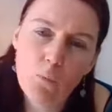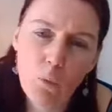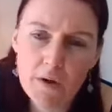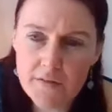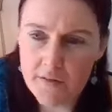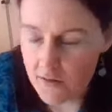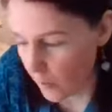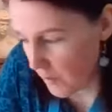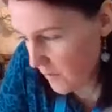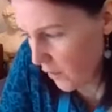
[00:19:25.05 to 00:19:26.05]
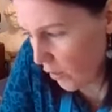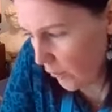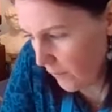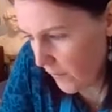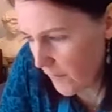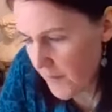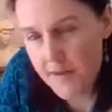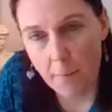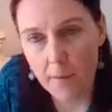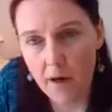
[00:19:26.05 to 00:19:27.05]
One is the stories of the
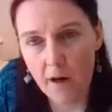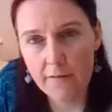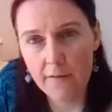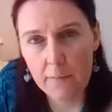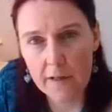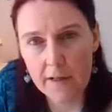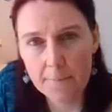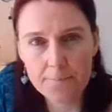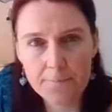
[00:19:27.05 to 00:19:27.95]
Dunbar family.